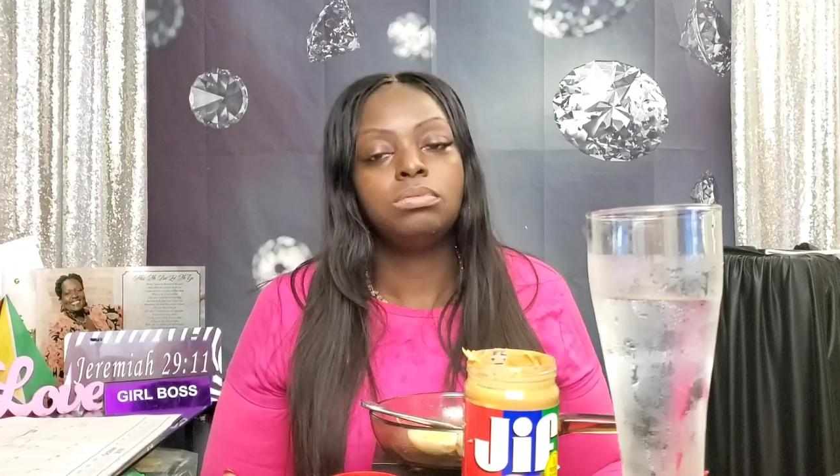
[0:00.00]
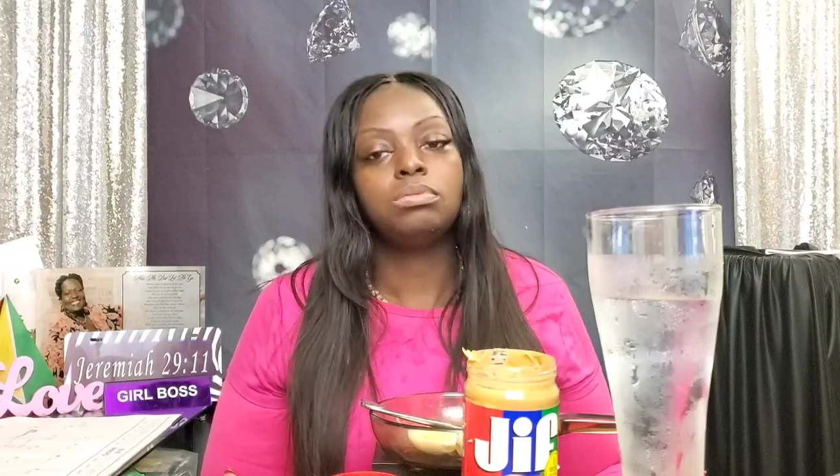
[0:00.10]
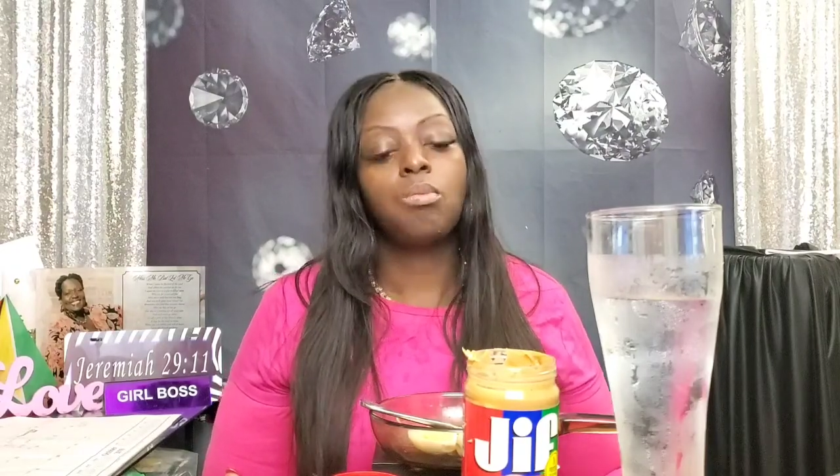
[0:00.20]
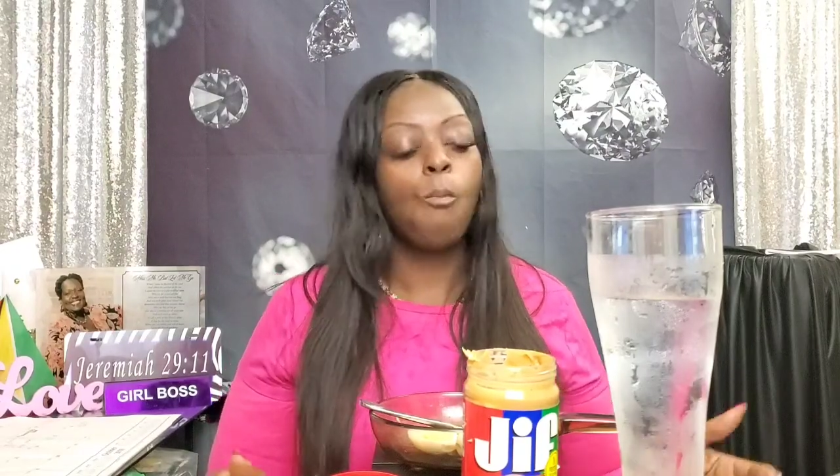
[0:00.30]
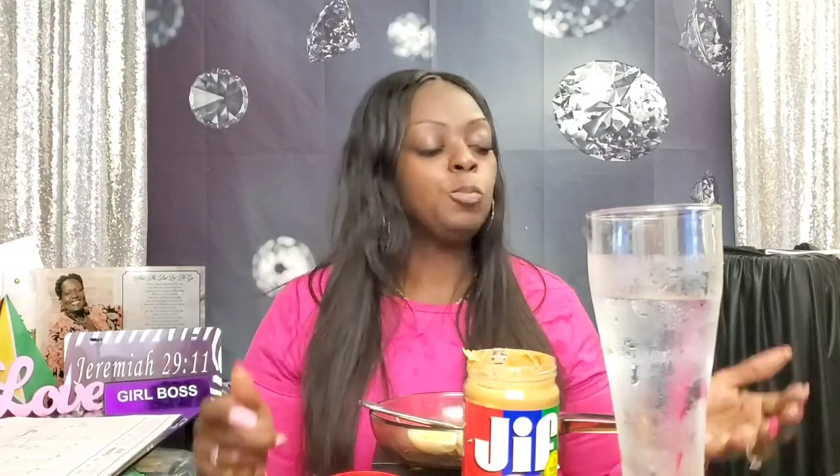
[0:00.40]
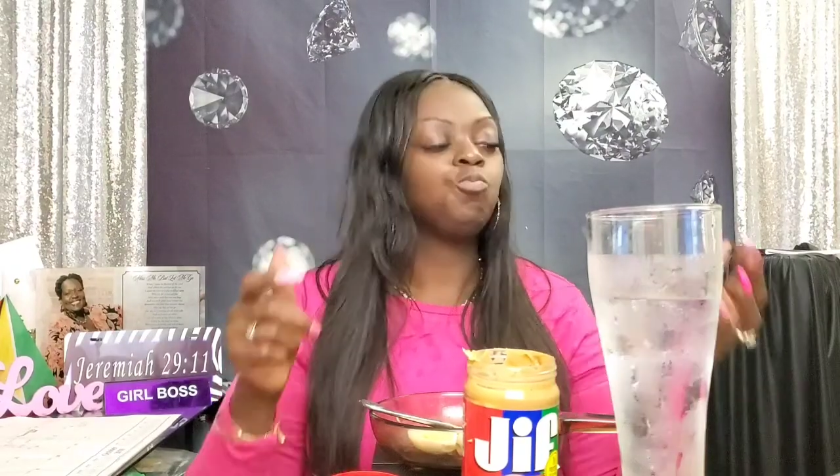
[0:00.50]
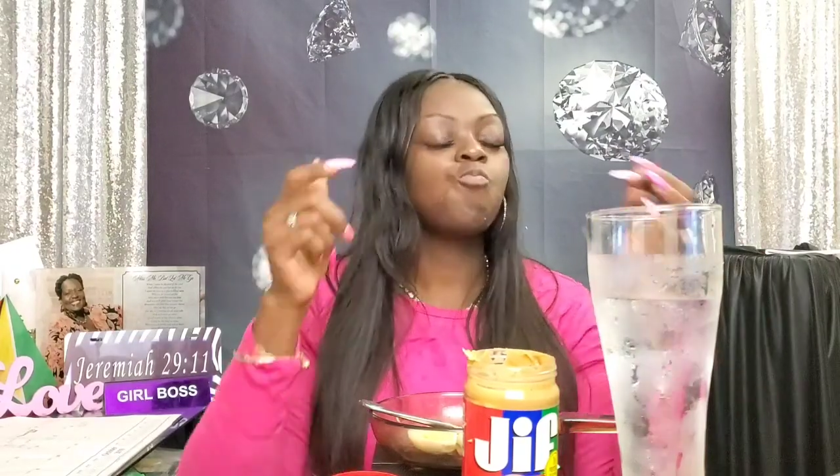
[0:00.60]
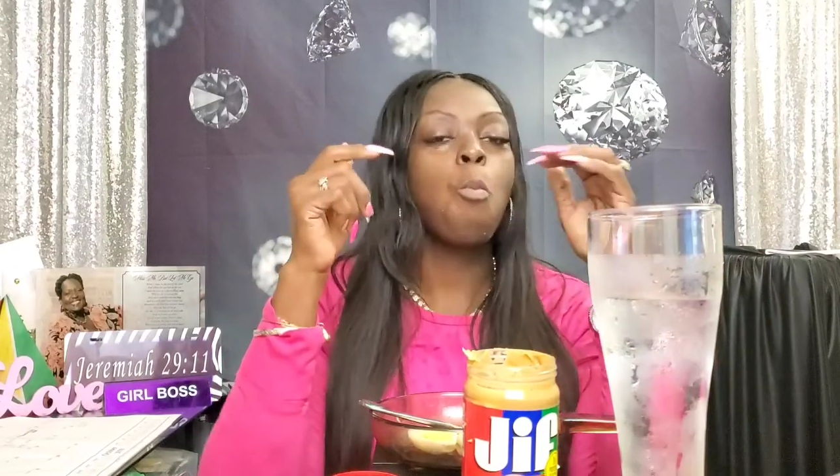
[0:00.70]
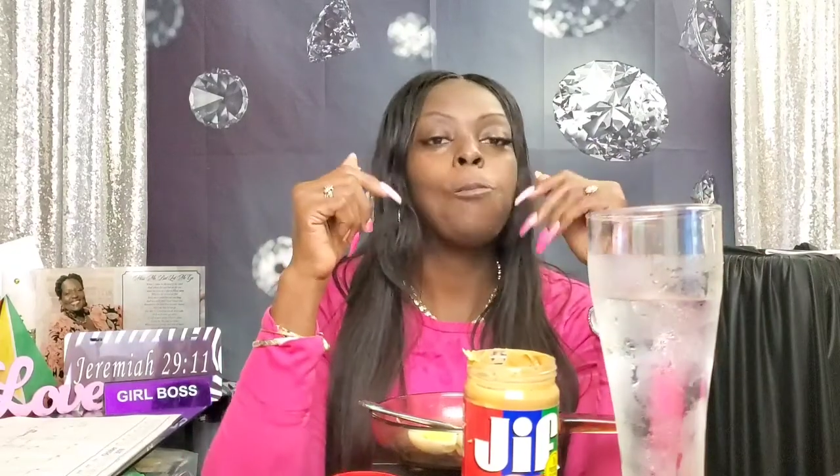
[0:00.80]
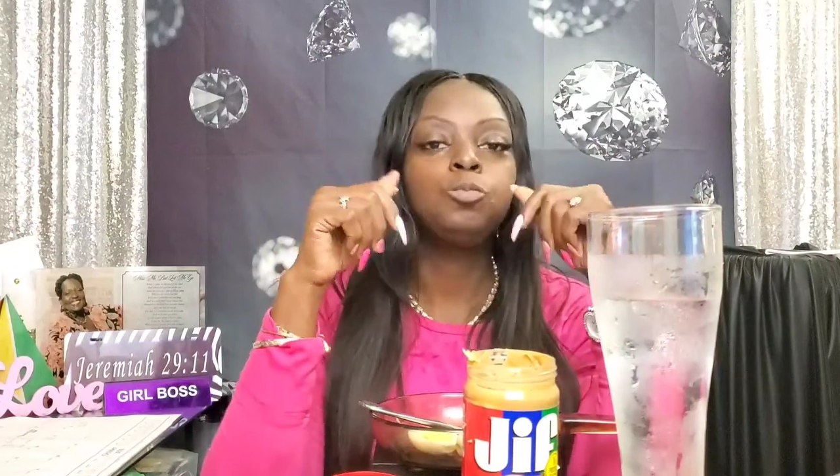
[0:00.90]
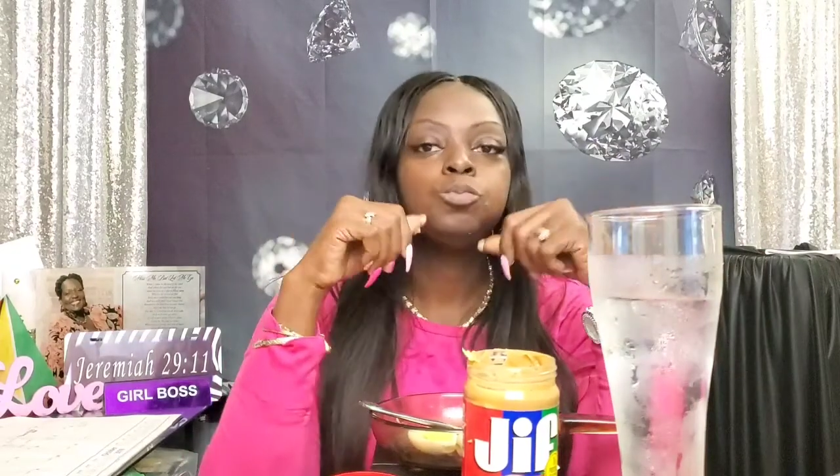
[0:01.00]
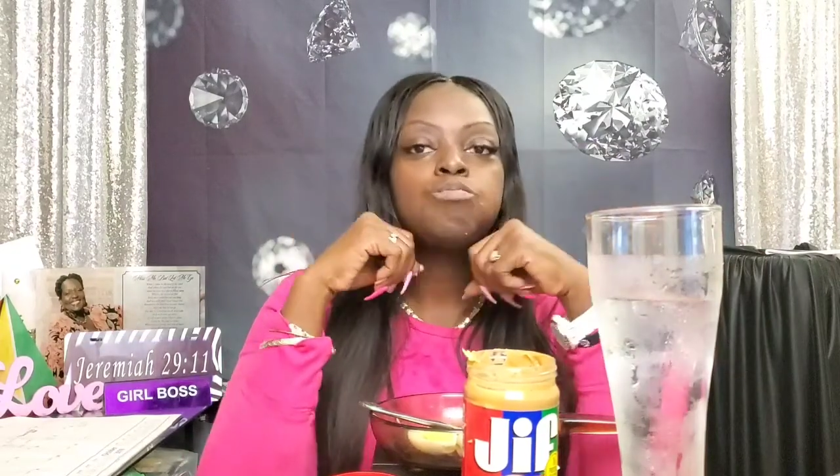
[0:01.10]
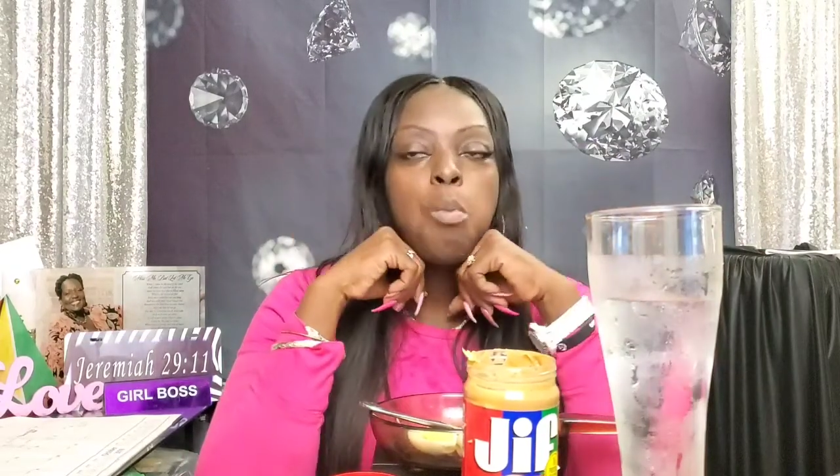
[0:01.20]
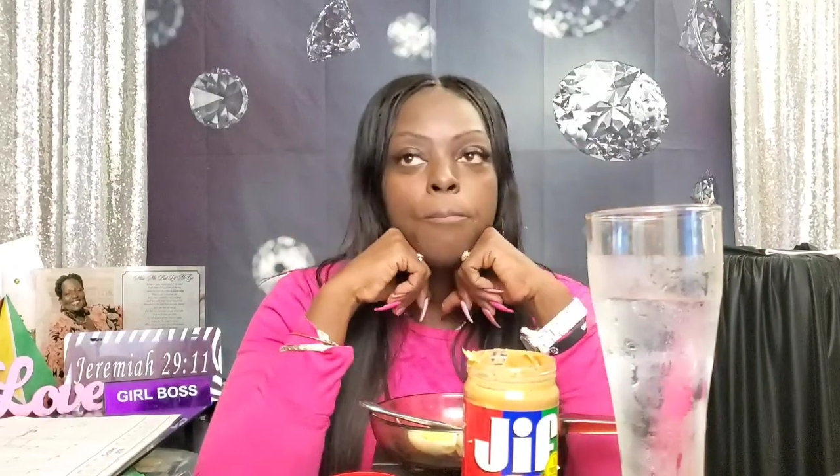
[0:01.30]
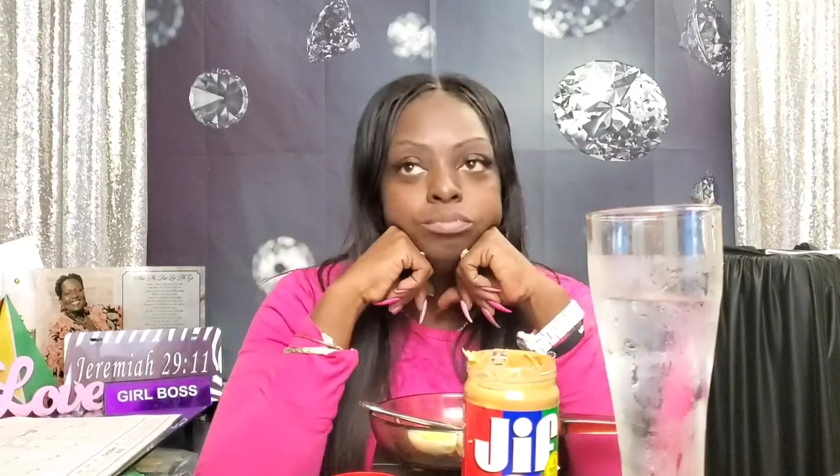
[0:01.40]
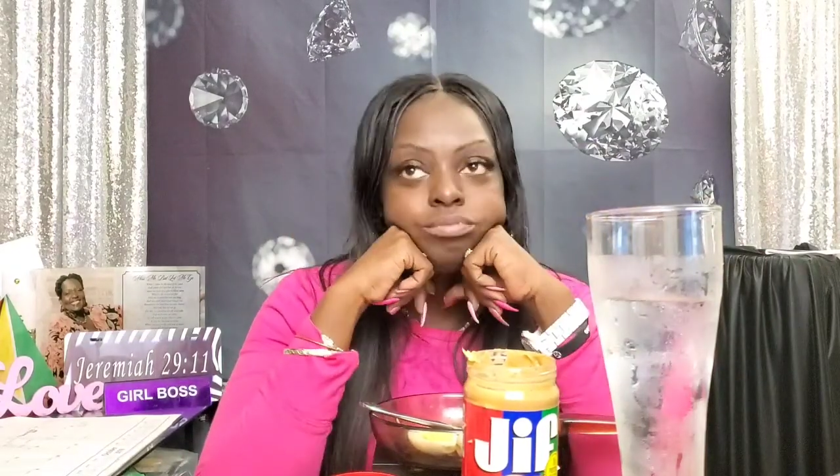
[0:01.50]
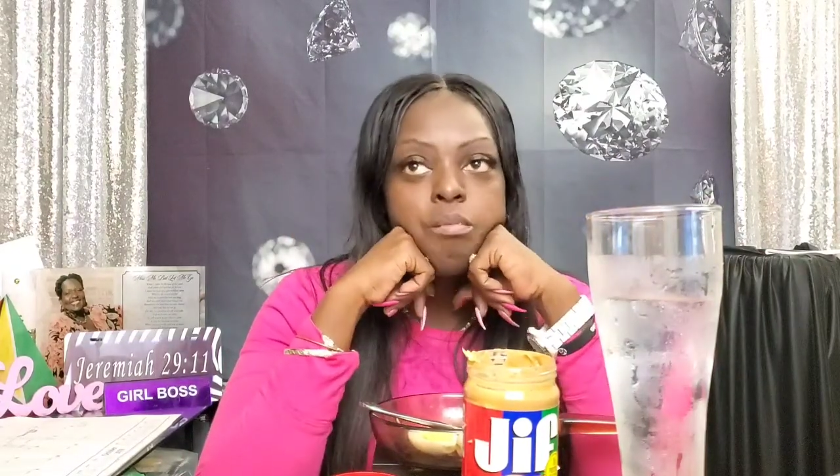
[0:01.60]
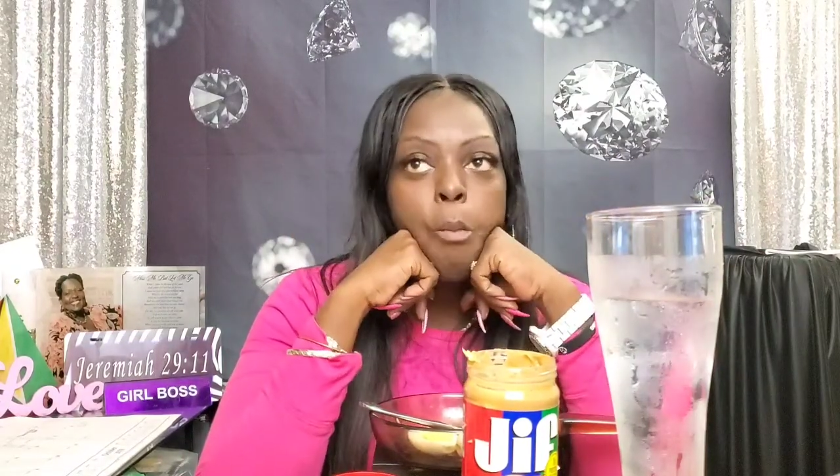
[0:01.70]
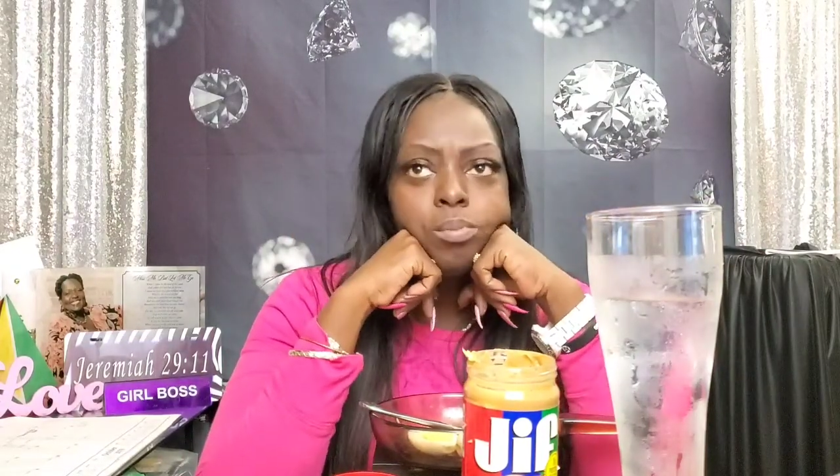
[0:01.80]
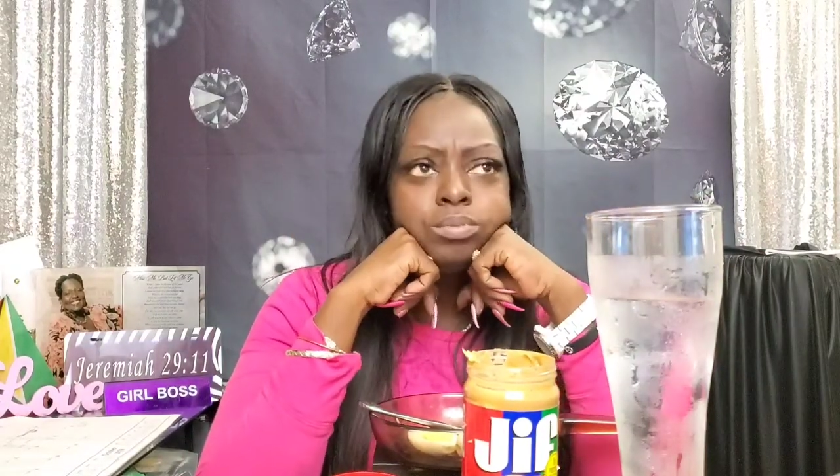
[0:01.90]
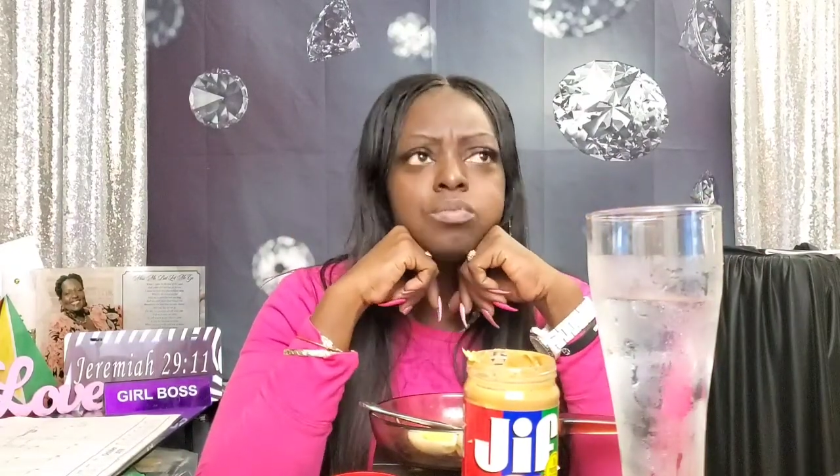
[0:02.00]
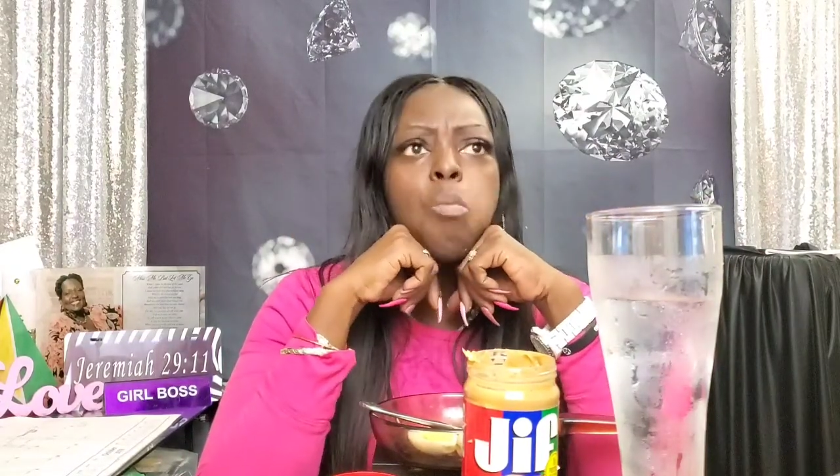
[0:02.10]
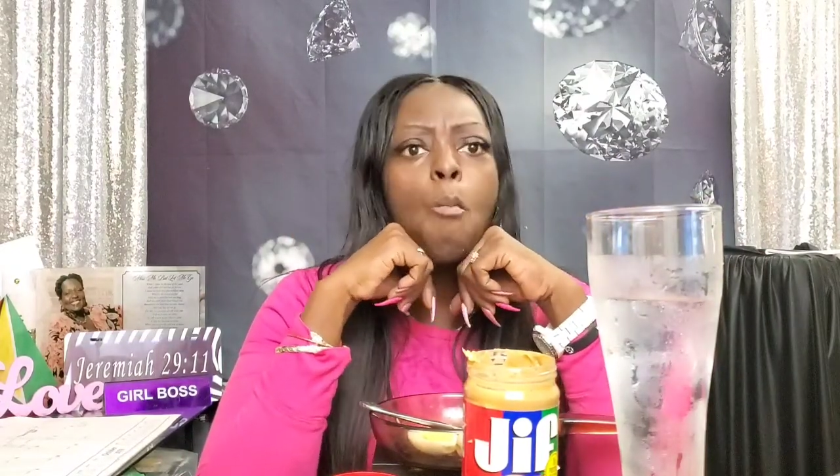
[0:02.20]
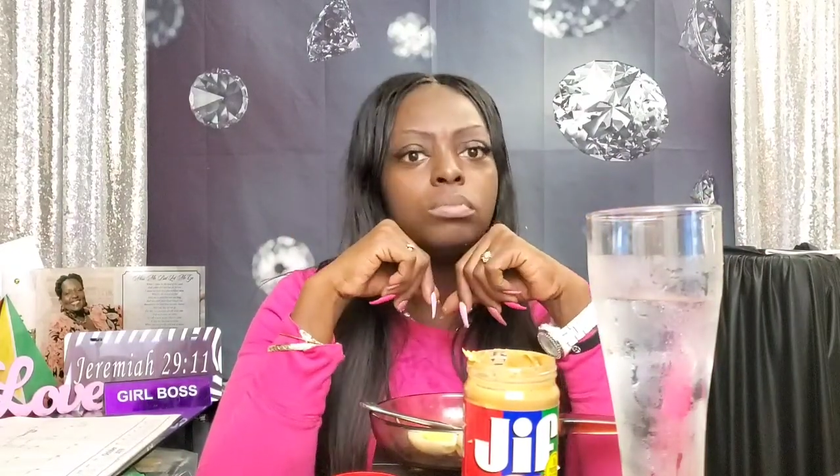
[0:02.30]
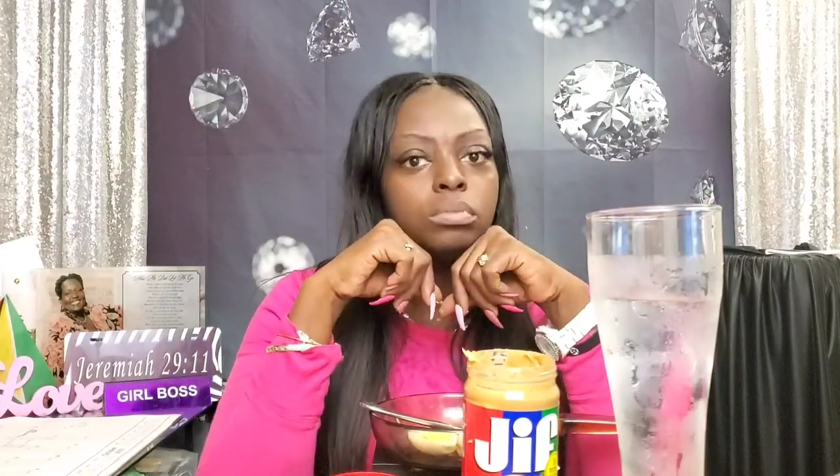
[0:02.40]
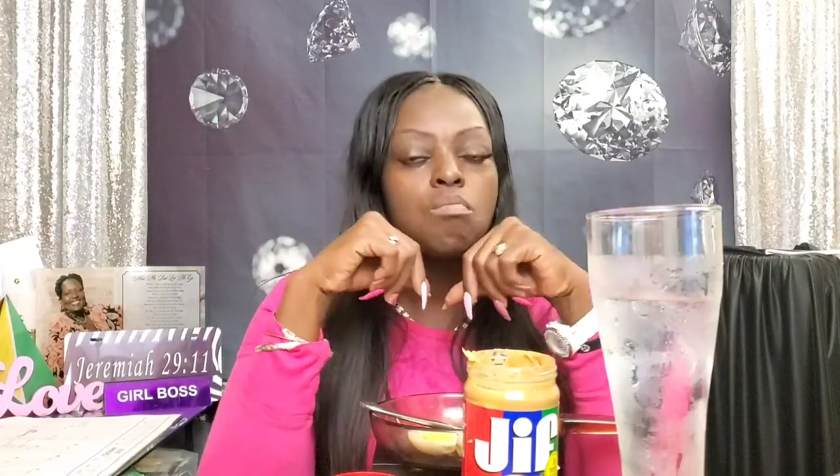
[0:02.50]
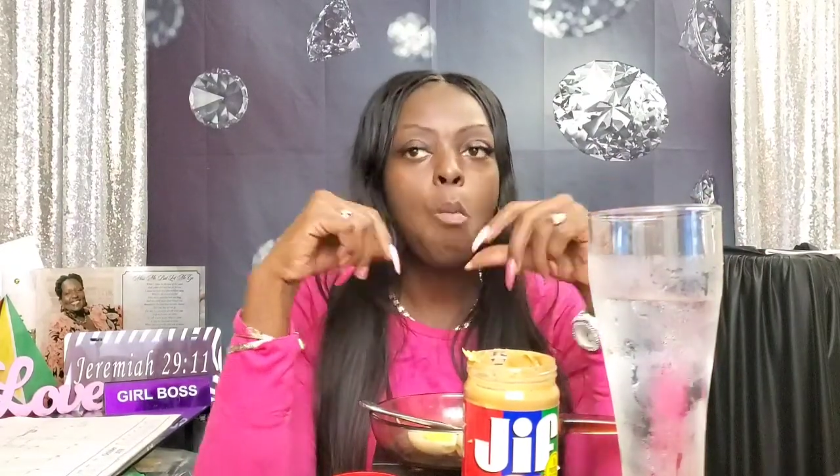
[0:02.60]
See, look there. I was tired, y'all. My